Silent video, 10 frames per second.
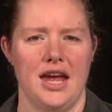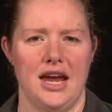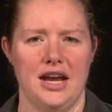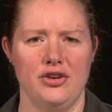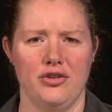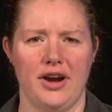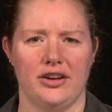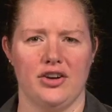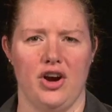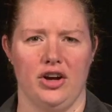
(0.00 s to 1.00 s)

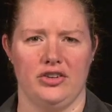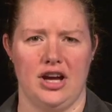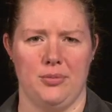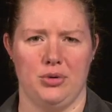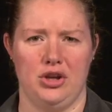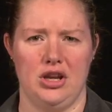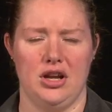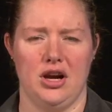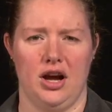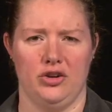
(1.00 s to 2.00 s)
Indirect cost
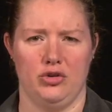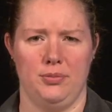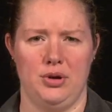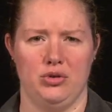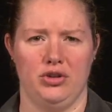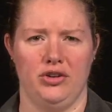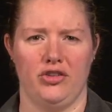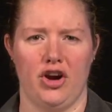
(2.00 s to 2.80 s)
contributions